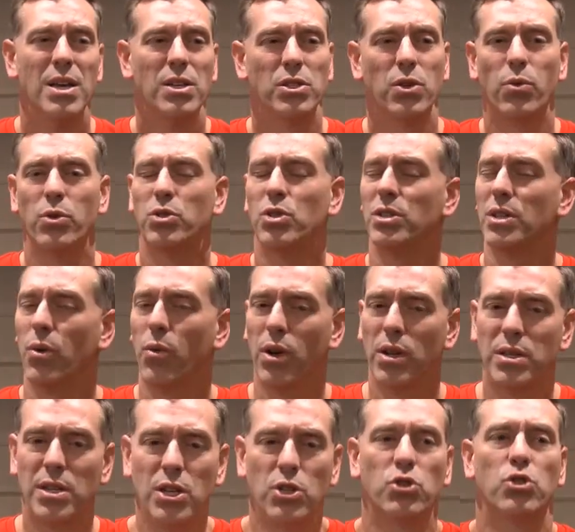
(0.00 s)
Someone who says, I want
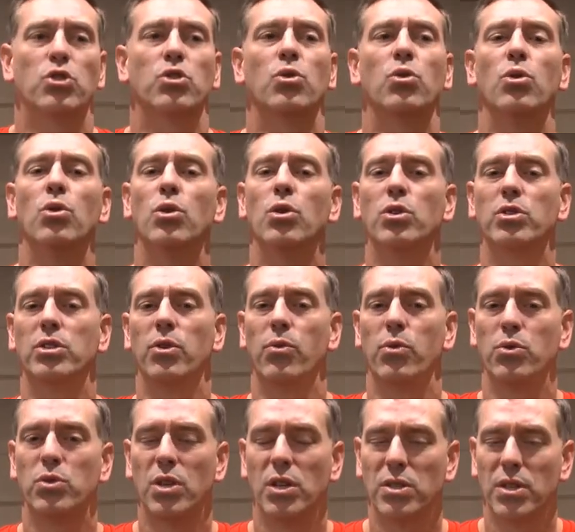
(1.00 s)
to teach school, someone
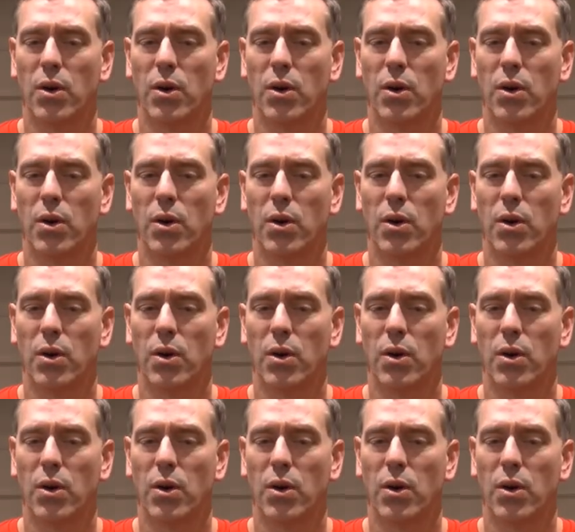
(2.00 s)
who says,